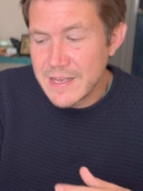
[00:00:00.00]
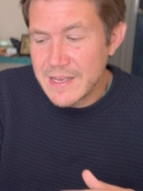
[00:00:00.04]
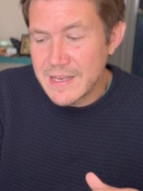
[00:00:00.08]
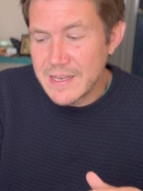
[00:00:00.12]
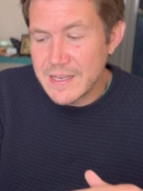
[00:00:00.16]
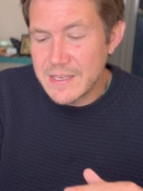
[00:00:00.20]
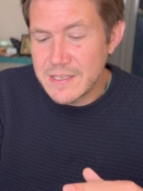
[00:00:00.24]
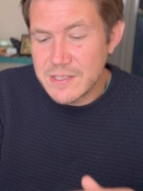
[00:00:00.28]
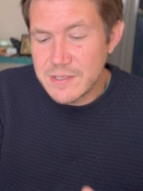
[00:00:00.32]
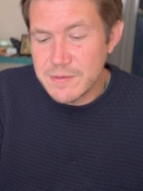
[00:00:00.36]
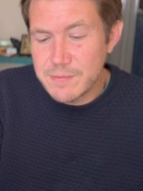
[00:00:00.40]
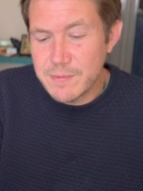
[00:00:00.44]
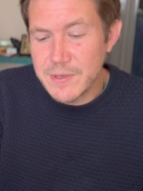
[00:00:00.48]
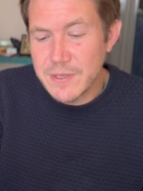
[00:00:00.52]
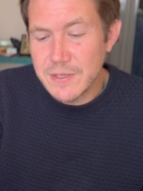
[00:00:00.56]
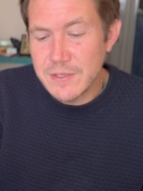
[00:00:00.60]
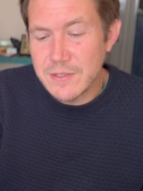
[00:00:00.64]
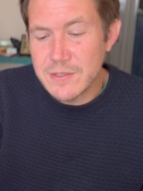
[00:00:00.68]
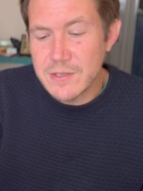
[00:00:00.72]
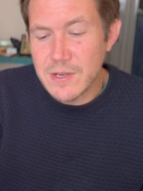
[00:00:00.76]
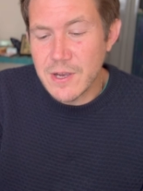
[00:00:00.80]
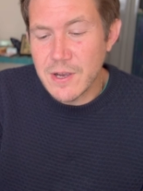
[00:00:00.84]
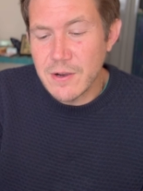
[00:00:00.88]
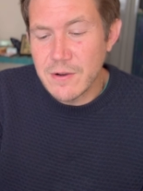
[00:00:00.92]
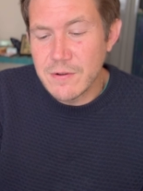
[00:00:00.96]
has
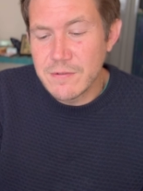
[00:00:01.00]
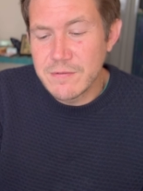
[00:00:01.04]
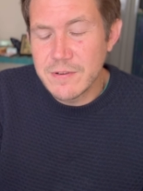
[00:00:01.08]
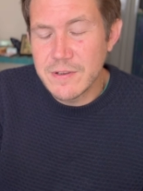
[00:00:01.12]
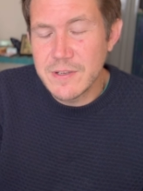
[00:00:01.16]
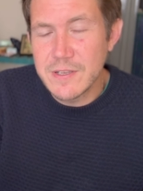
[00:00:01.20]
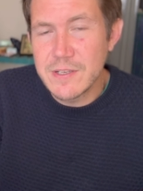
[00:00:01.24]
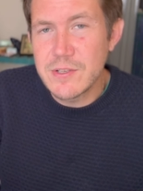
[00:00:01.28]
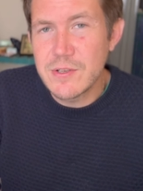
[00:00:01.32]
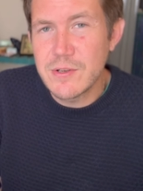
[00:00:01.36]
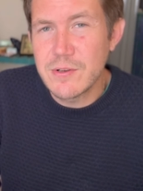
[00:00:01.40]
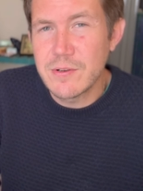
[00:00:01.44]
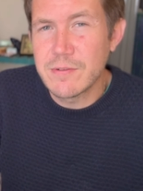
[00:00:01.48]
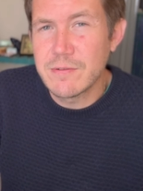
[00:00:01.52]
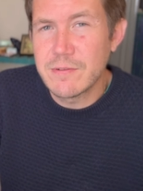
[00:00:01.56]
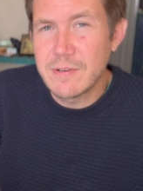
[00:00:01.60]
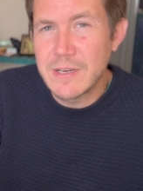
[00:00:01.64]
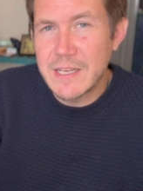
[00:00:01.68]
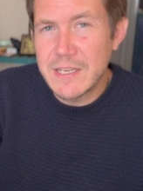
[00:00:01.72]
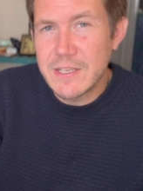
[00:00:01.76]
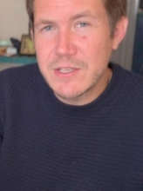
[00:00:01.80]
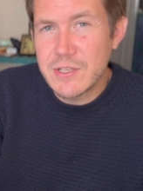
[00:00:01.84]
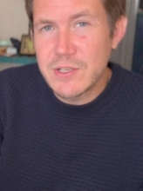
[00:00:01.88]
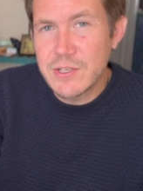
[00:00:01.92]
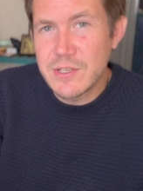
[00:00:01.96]
spilled over into your
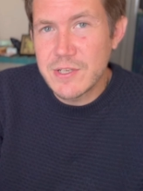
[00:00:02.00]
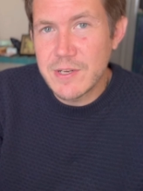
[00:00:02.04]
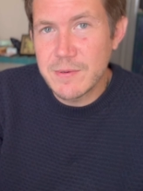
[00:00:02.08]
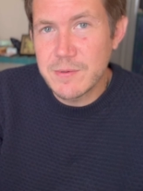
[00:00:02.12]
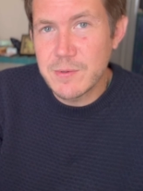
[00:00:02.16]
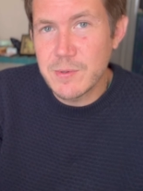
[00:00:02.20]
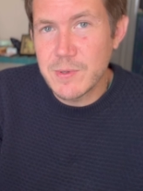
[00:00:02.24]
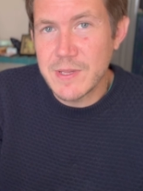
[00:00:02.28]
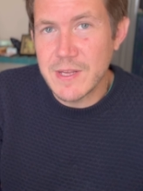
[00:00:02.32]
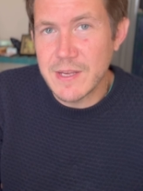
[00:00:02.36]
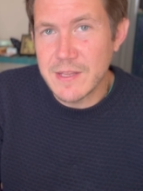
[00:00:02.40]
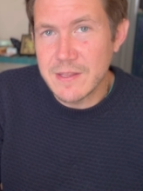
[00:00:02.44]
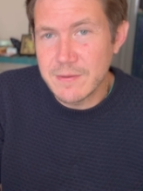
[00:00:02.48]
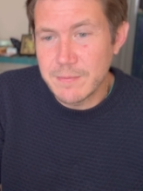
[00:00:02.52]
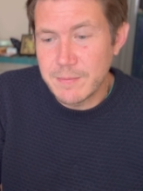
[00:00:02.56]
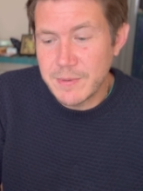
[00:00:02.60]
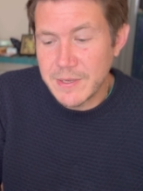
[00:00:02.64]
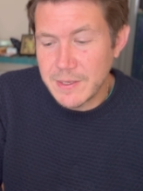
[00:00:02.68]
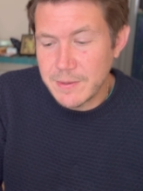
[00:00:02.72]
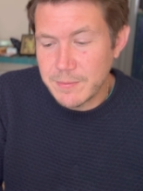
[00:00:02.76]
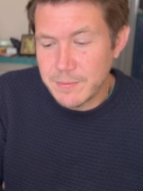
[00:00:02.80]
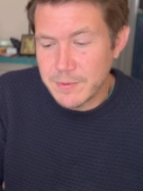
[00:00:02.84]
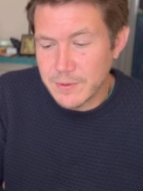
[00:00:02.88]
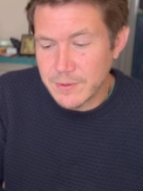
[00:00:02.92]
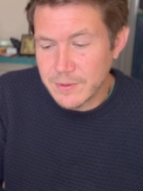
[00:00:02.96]
relationships with other
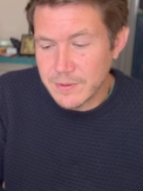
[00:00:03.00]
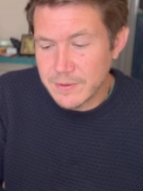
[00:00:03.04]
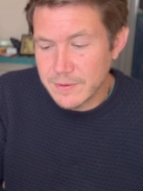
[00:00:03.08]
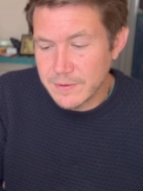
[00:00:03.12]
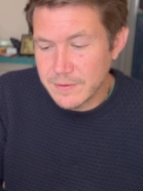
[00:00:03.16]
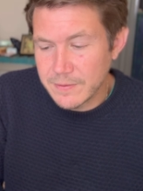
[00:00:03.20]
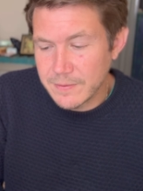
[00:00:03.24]
people.